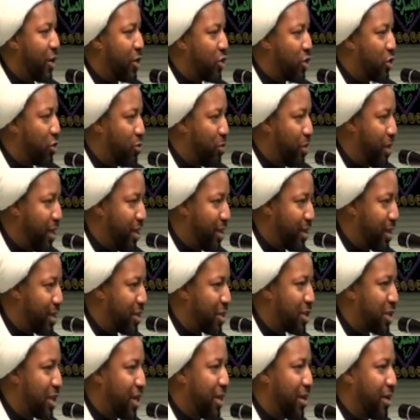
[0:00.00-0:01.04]
And as you read
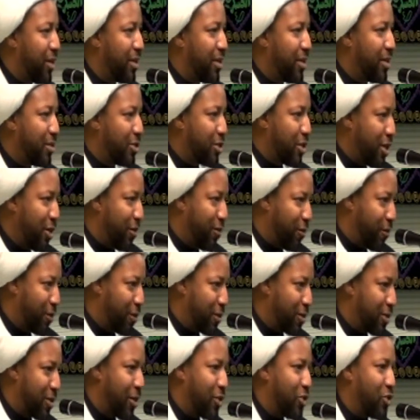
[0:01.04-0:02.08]
the
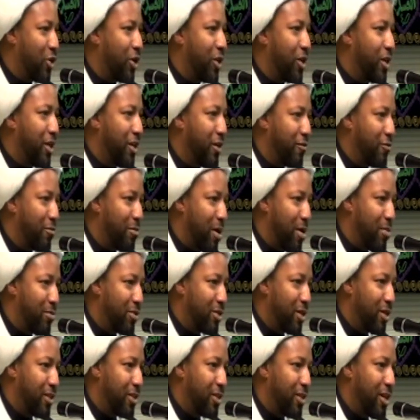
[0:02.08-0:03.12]
Sahifat al-Sajjadiya of
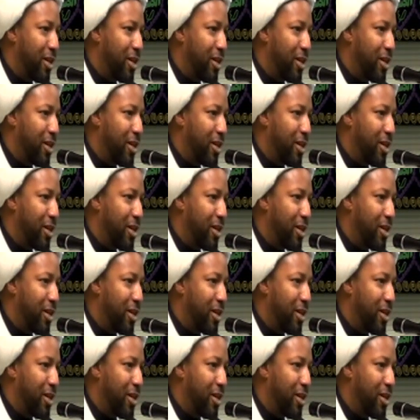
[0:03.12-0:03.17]
Imam